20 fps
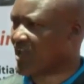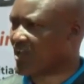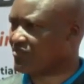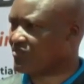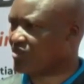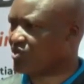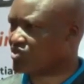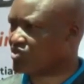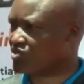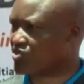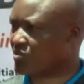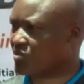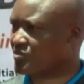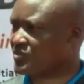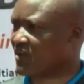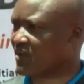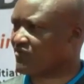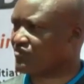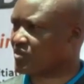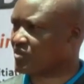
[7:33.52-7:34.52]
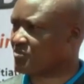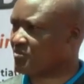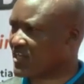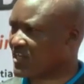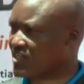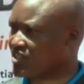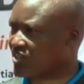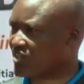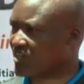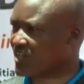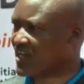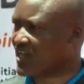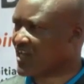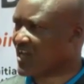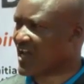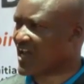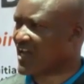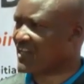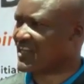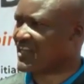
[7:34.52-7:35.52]
We have those groups I've mentioned,
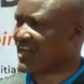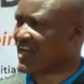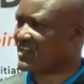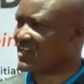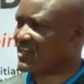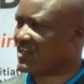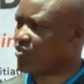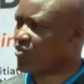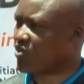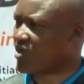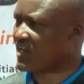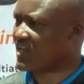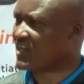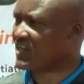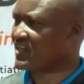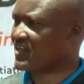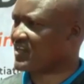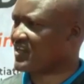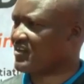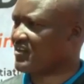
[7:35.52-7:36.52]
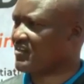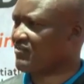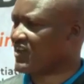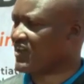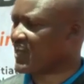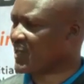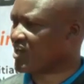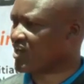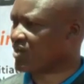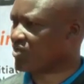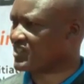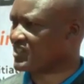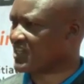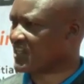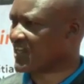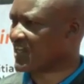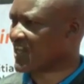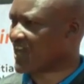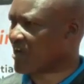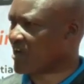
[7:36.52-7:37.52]
and they're actually working very
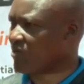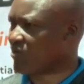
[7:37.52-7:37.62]
closely.